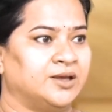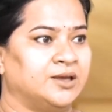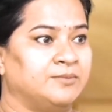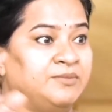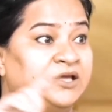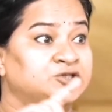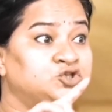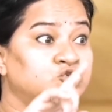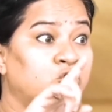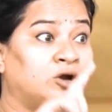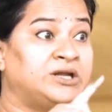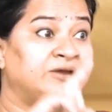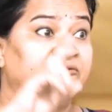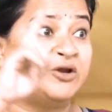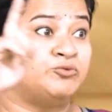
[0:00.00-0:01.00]
Means not
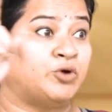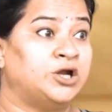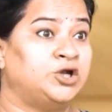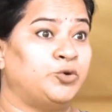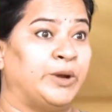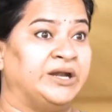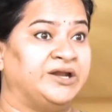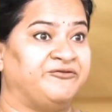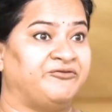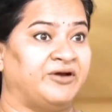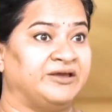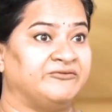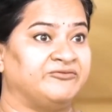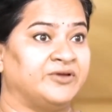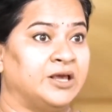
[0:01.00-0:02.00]
even
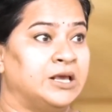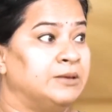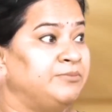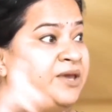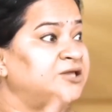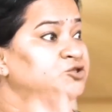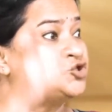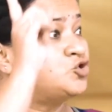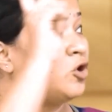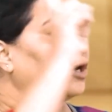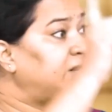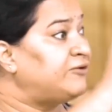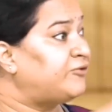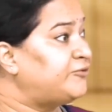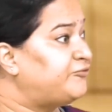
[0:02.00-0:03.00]
125. Means not
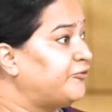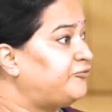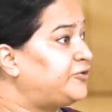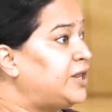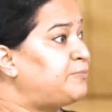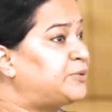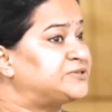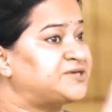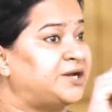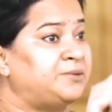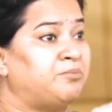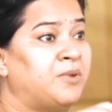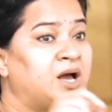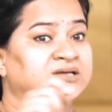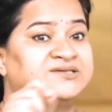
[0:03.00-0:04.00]
even 50%
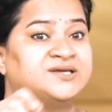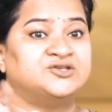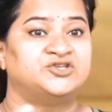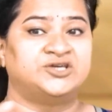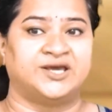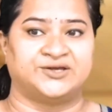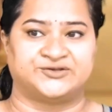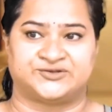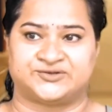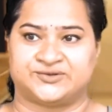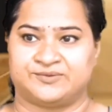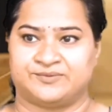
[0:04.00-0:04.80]
marks in GS.